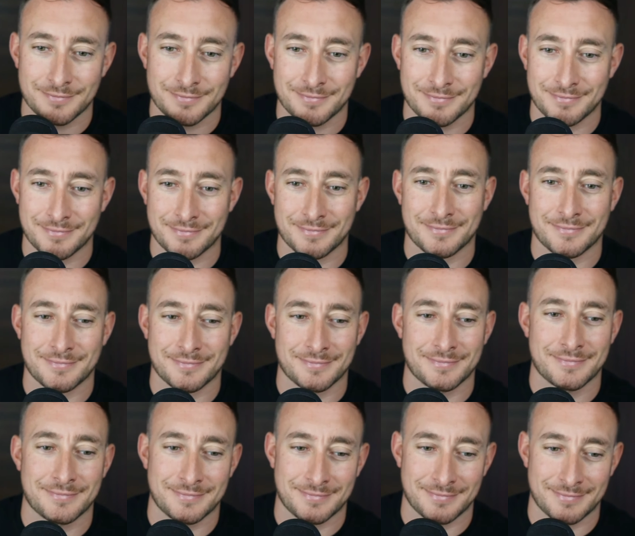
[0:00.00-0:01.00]

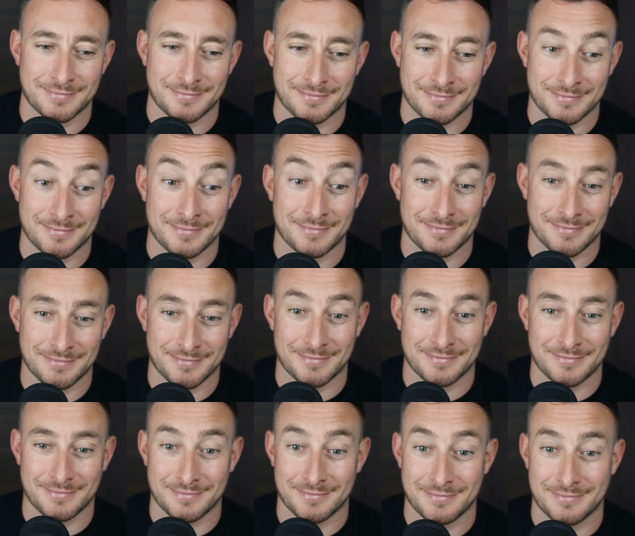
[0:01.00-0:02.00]

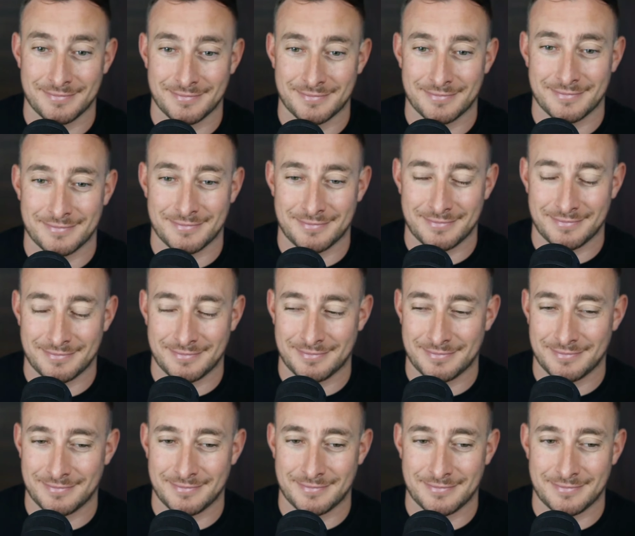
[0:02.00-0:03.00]

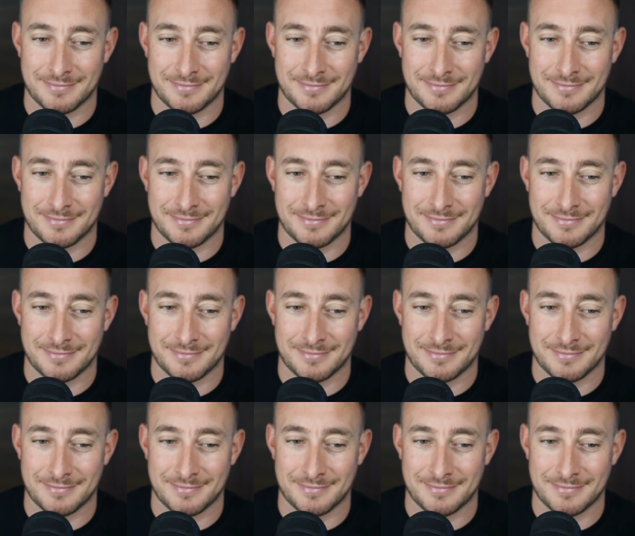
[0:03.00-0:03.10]
[no speech]